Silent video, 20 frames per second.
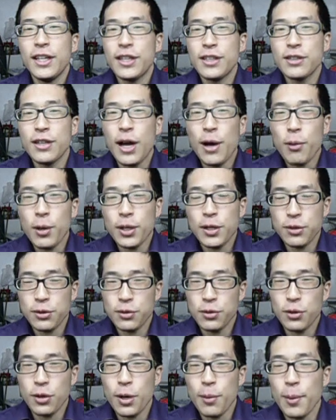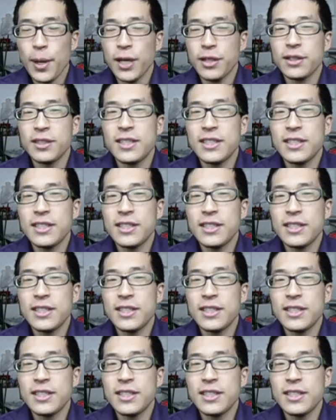So I want to talk about